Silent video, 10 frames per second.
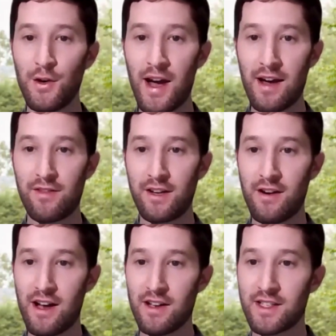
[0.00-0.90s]
you have
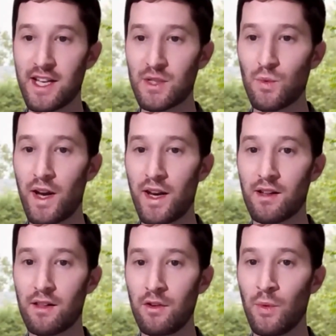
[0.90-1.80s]
in your house, does
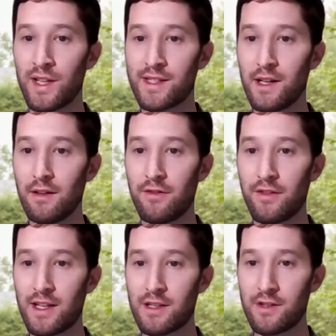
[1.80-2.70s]
one include
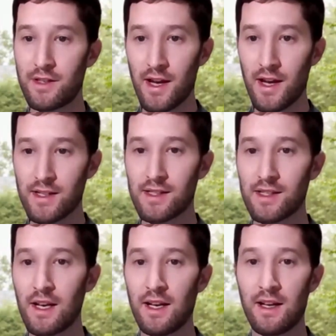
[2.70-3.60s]
oneself? The answer is
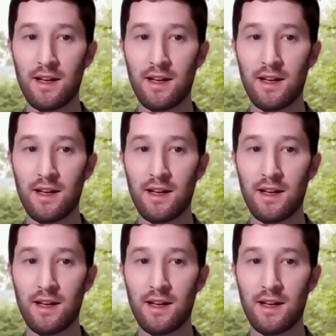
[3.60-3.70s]
yes.